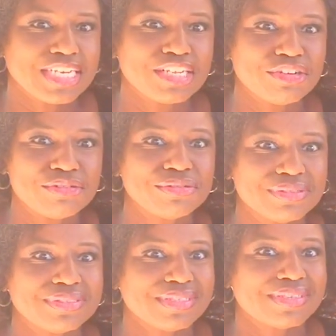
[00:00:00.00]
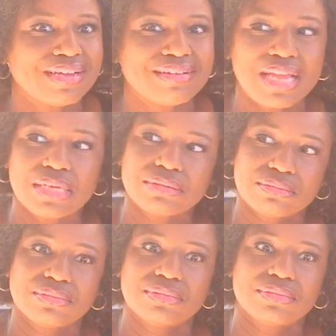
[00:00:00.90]
a little, you know, like,
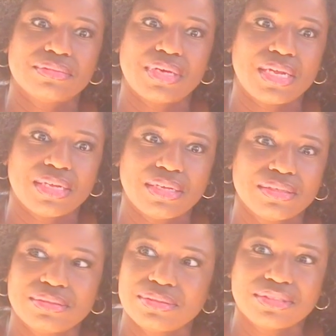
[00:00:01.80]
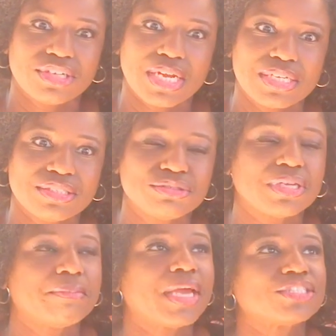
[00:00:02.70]
why are they trying to do
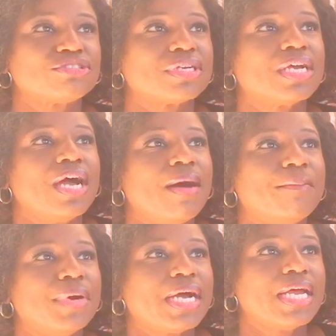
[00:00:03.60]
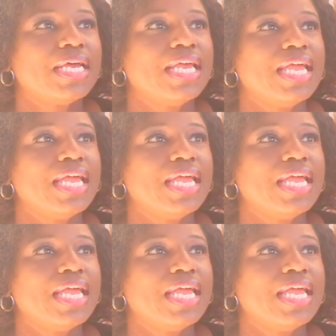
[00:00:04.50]
something extra? But,